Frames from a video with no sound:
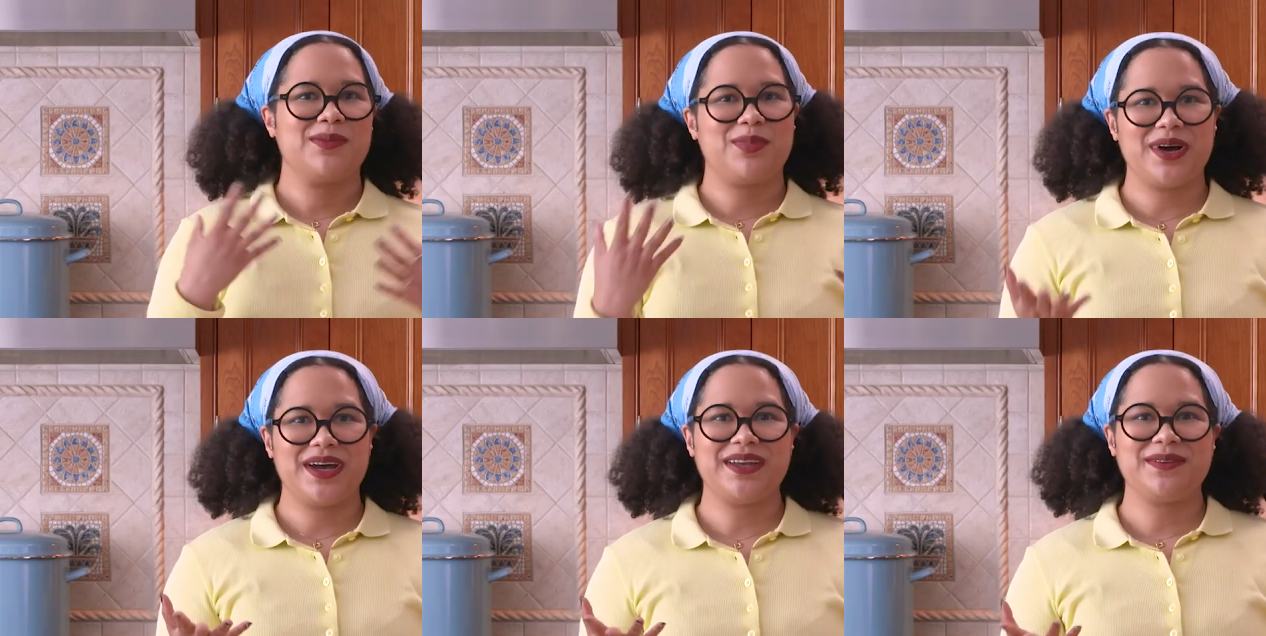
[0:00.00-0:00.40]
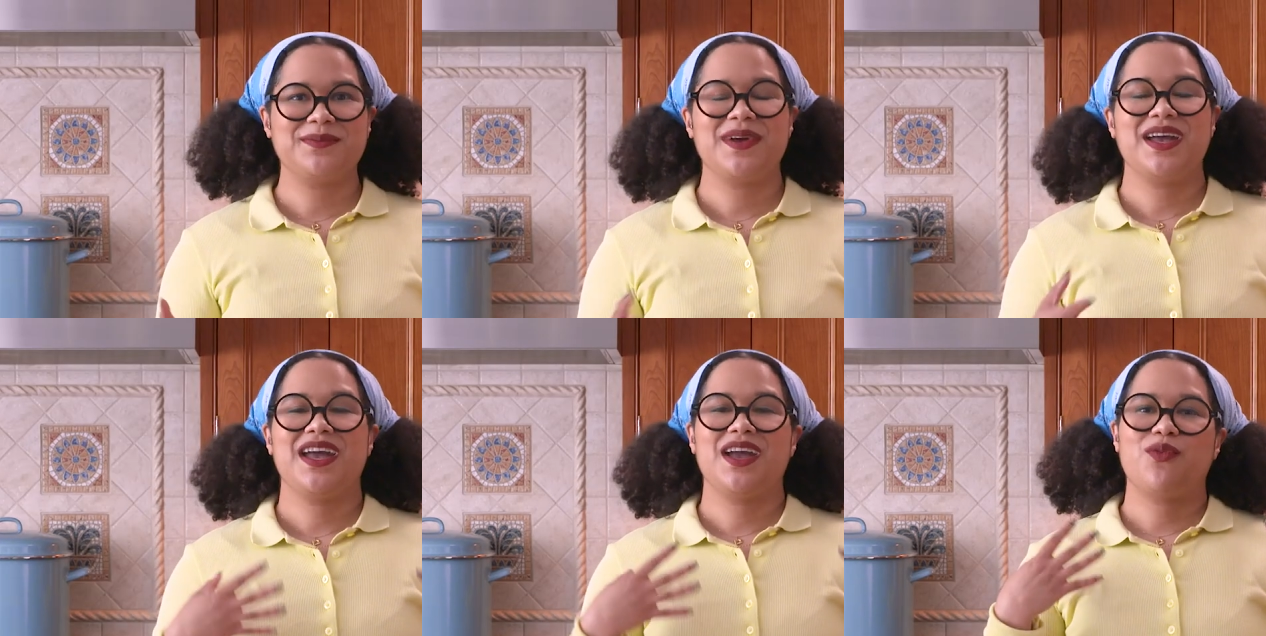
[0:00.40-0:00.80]
but
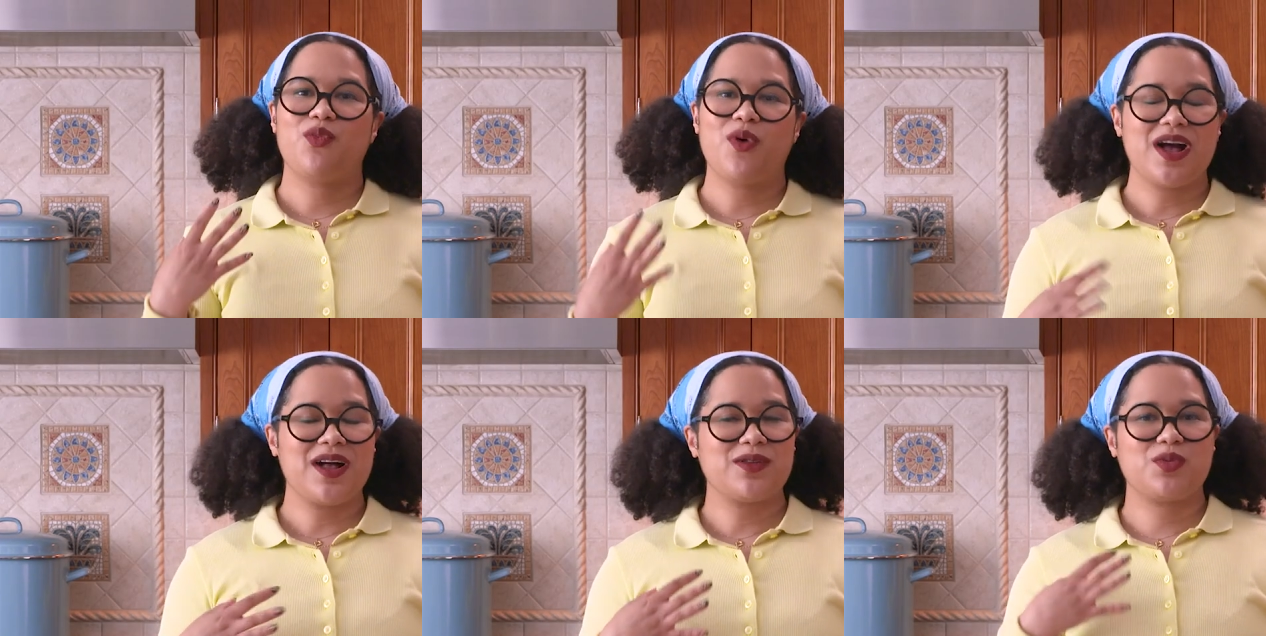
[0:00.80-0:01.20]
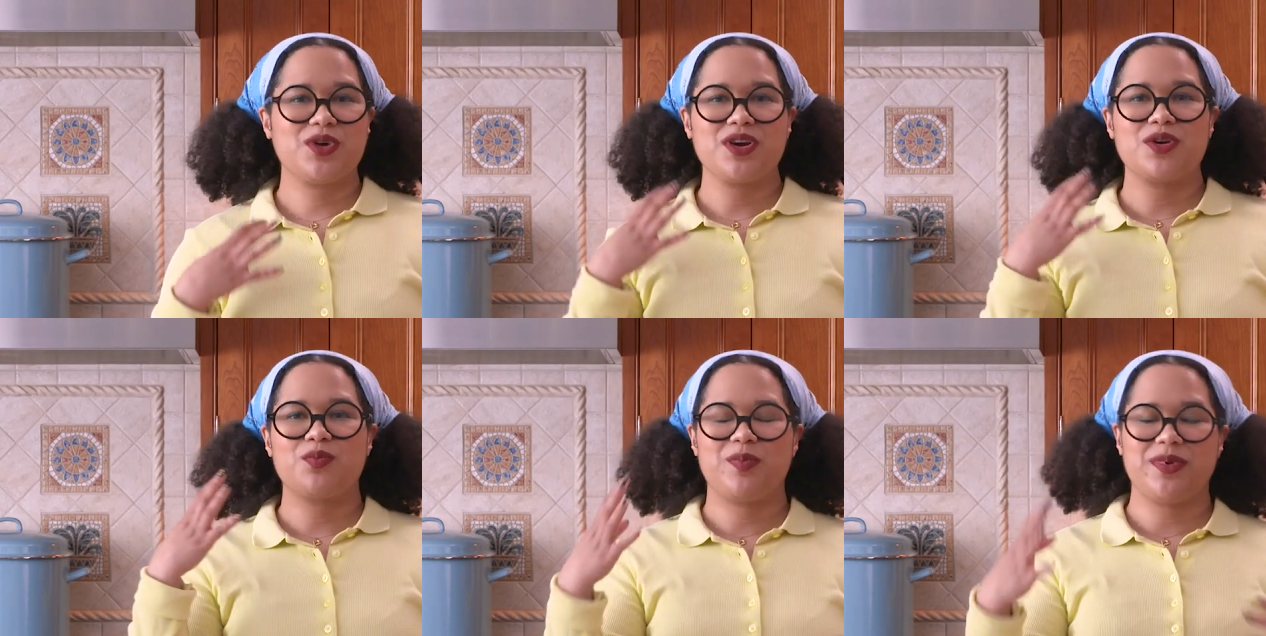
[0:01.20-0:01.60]
while
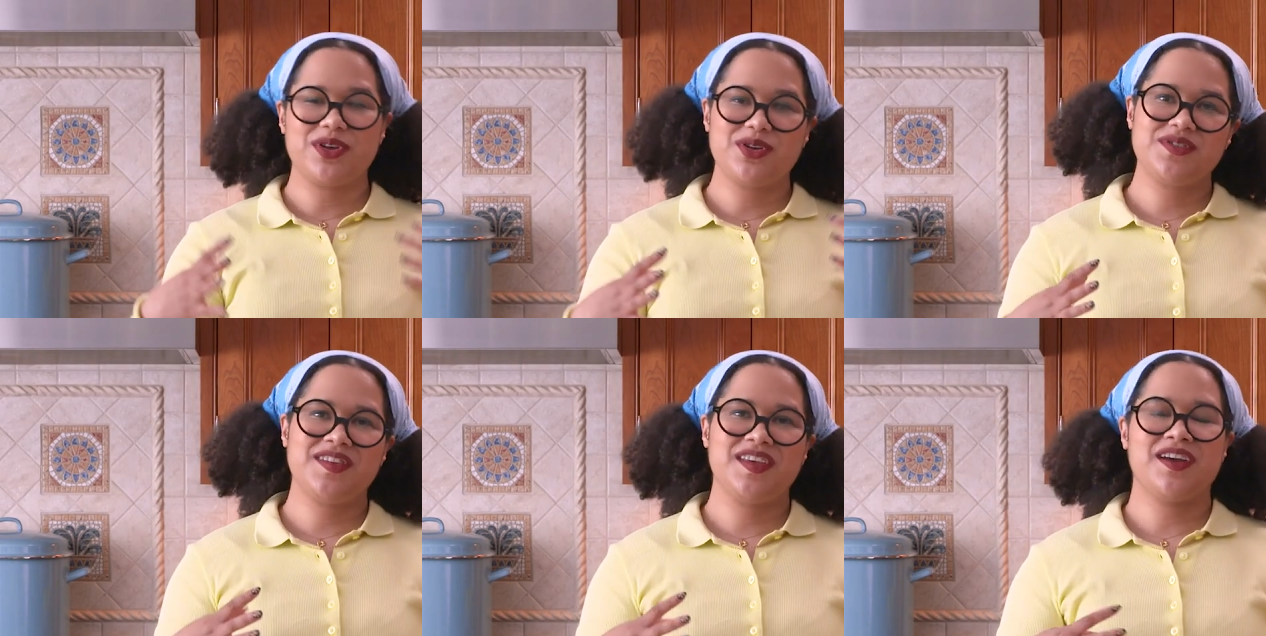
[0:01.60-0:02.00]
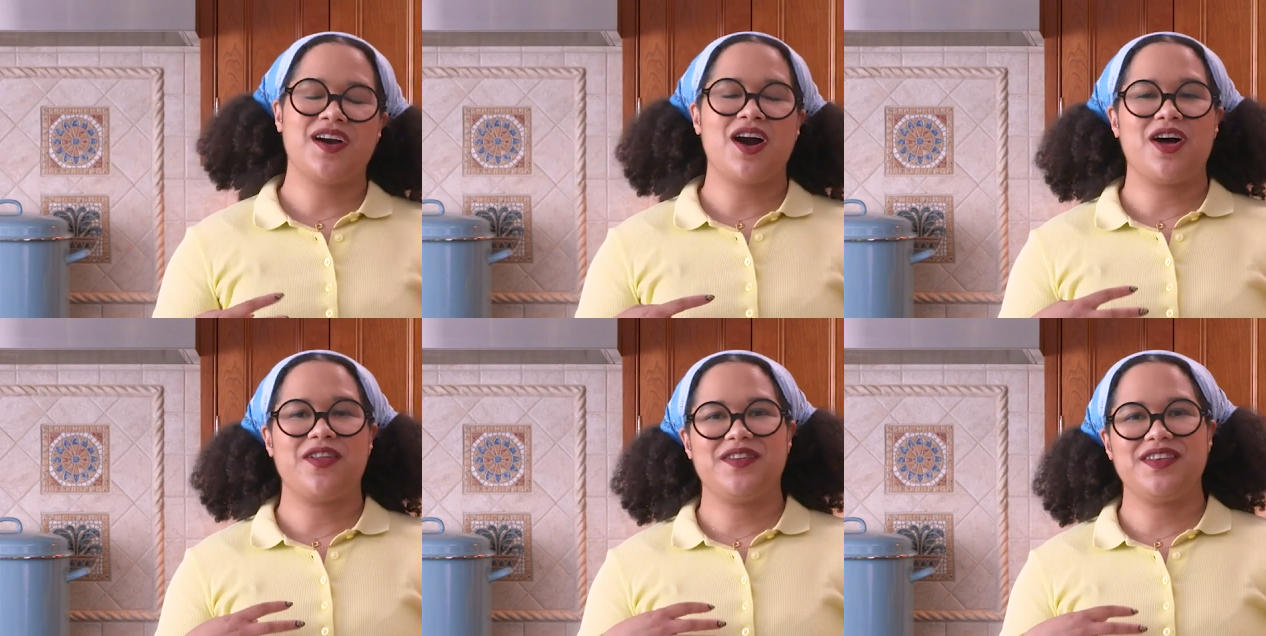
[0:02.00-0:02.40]
we're building
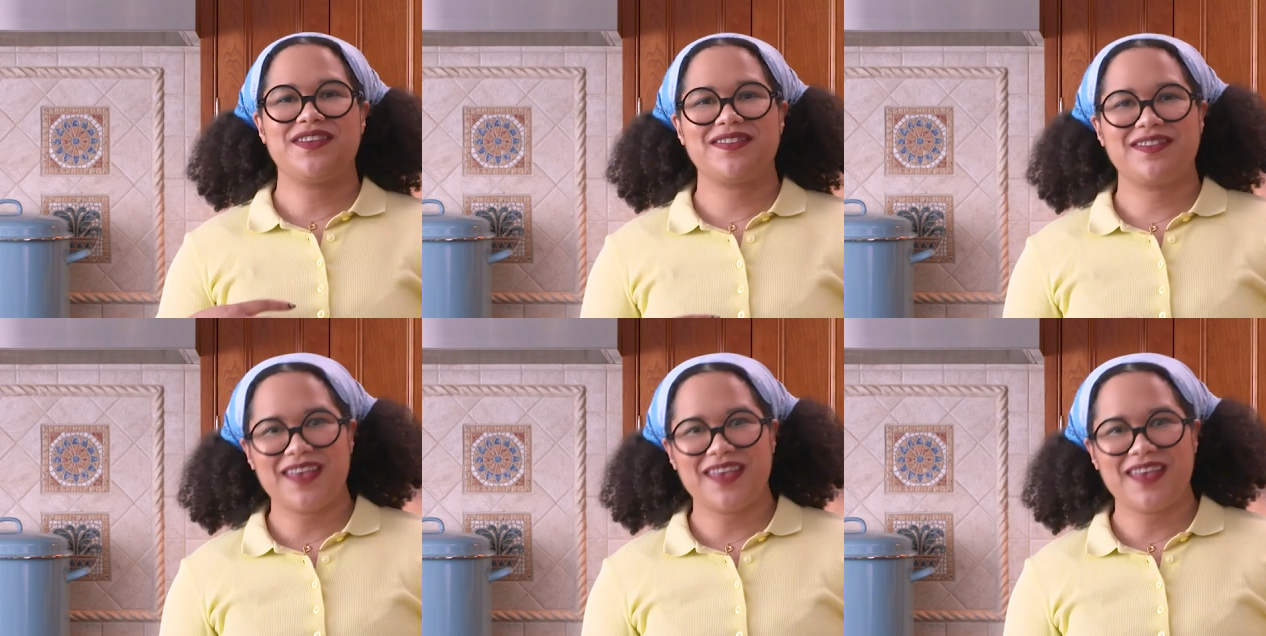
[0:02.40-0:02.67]
on this